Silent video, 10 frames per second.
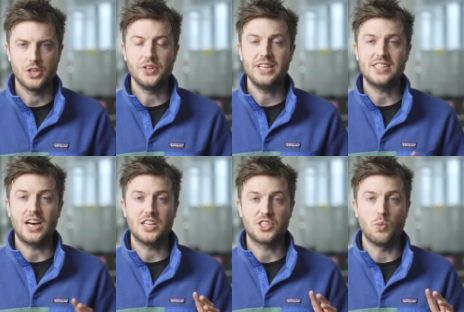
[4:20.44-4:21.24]
You need
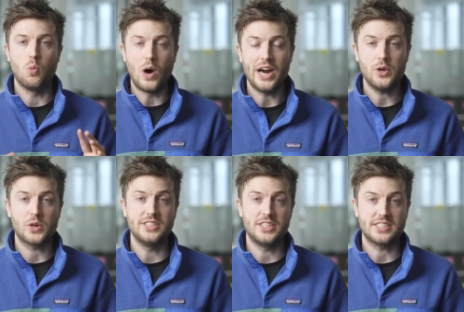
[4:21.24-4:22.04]
to answer why you're
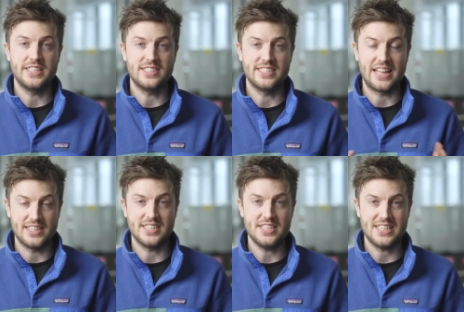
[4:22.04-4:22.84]
conducting this
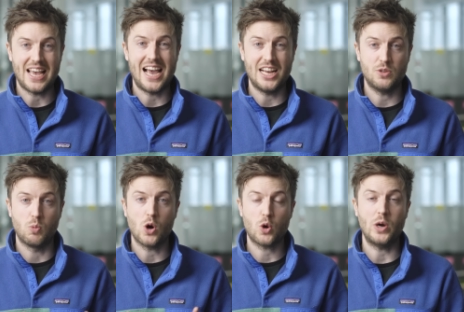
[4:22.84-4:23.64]
analysis and
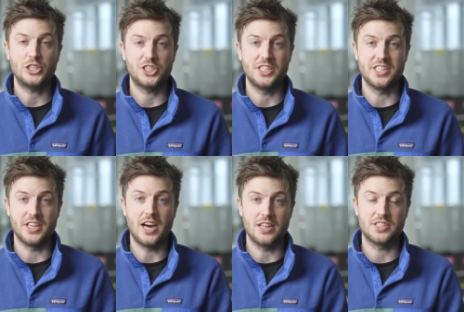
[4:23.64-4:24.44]
what questions
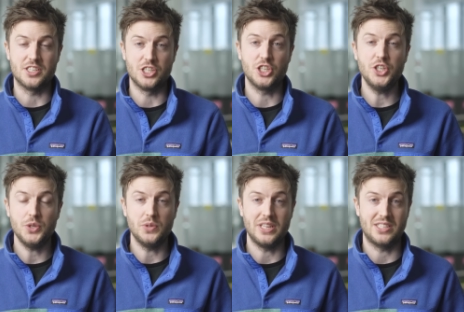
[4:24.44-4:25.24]
and answers
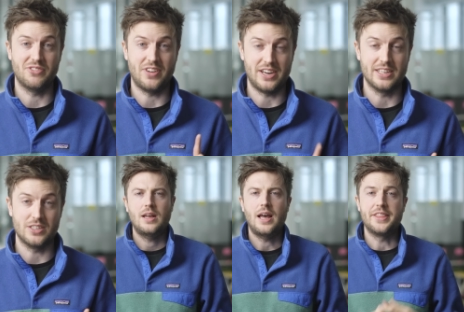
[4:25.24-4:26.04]
you need to
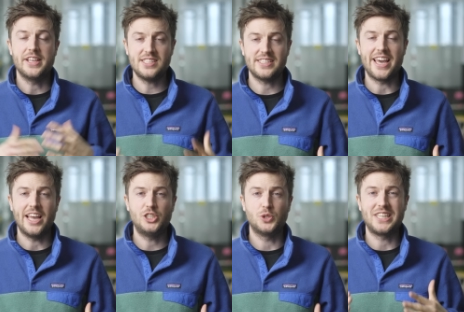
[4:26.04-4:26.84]
find. At this
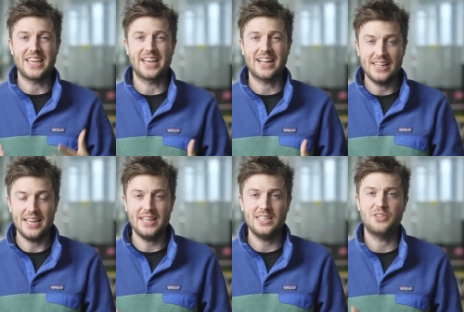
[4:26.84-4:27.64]
stage, you'll take a
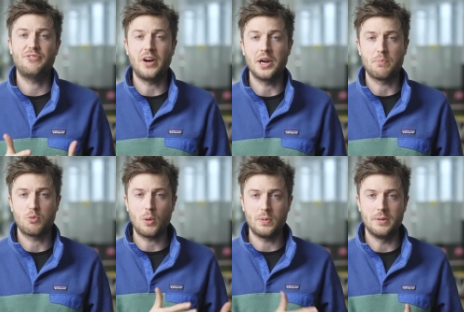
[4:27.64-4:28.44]
clearly defined
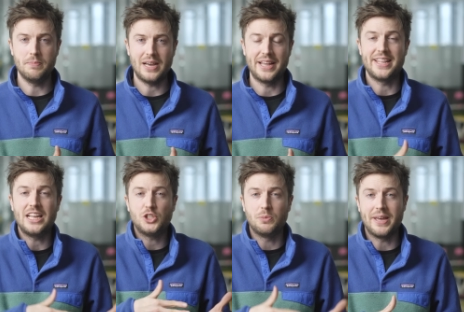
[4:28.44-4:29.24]
problem and
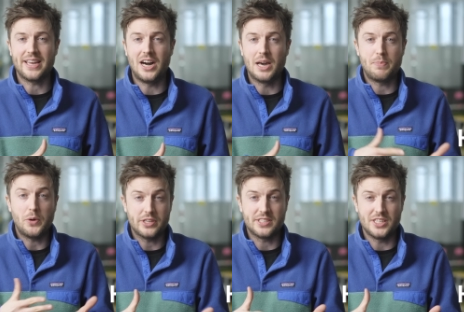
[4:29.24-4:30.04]
then you'll make a
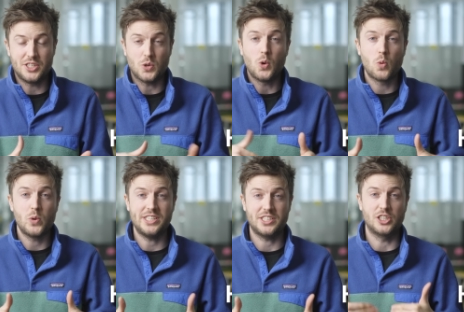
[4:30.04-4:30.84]
hypothesis or
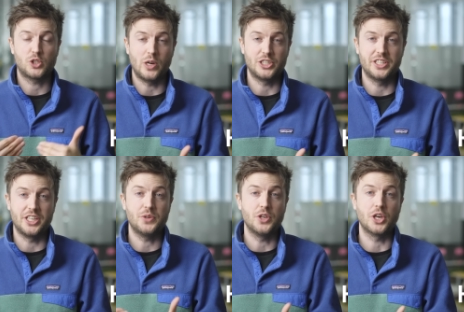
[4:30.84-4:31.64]
research question
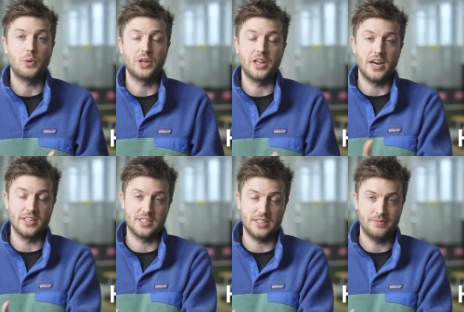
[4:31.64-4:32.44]
that you can go on and
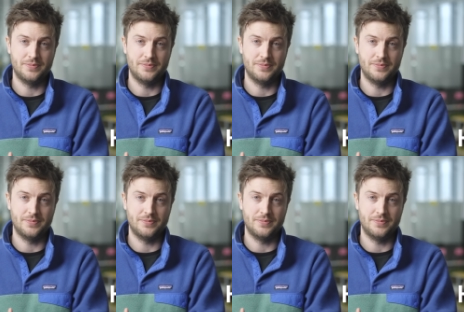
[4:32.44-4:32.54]
answer.